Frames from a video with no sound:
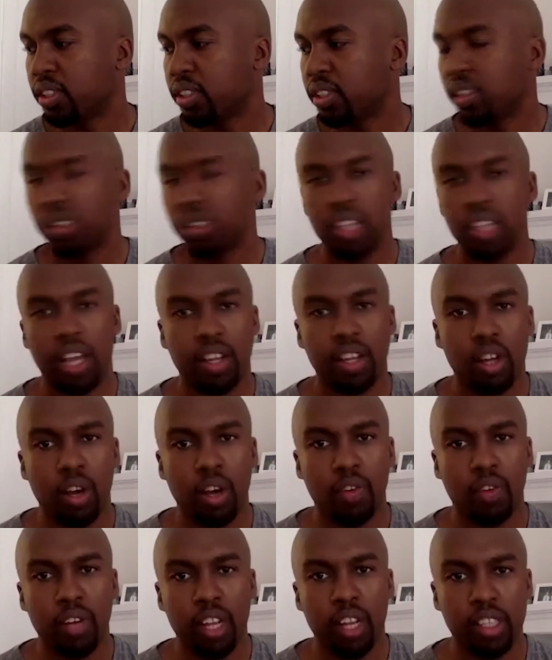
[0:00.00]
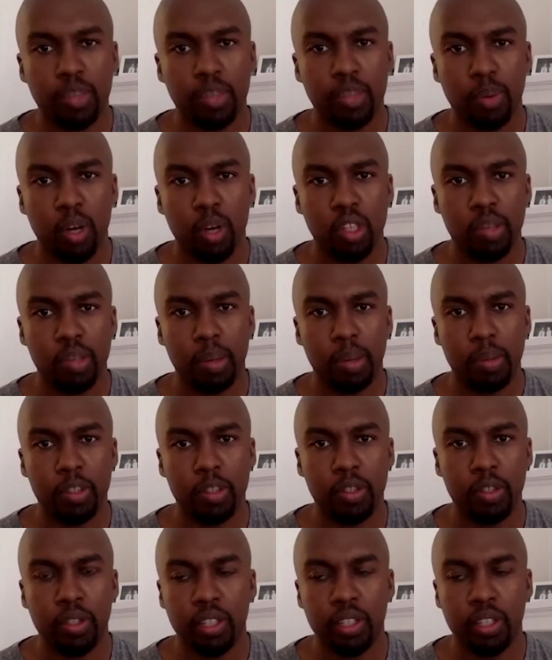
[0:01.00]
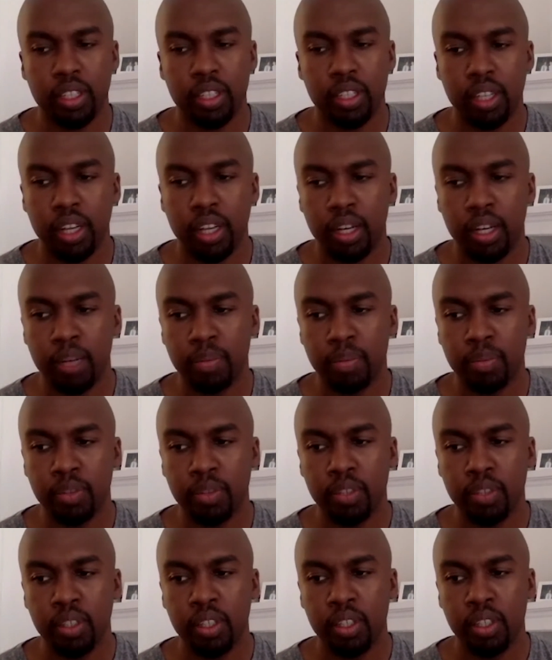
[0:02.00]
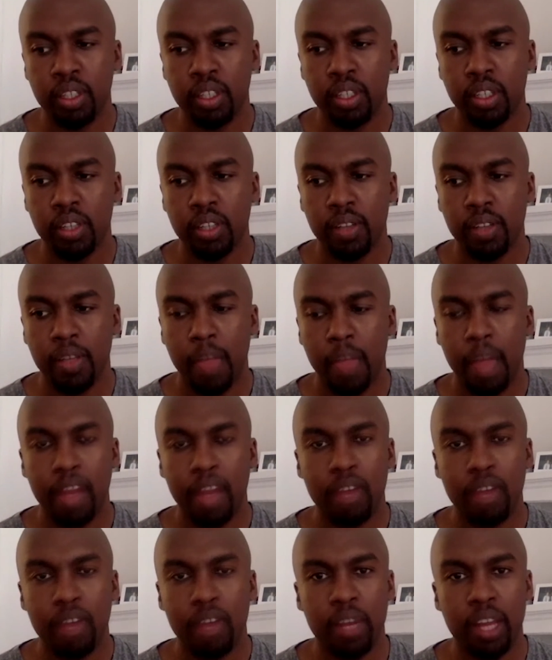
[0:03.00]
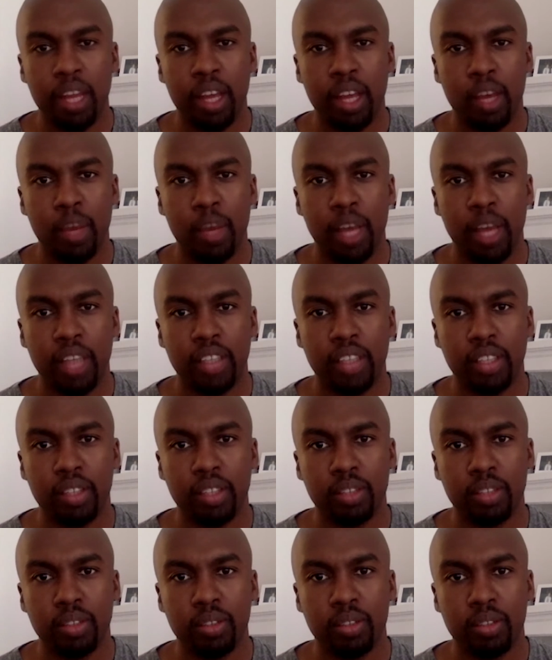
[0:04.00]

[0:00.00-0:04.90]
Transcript: To offer that as a partnership opportunity. Um, I've never been to El Paso,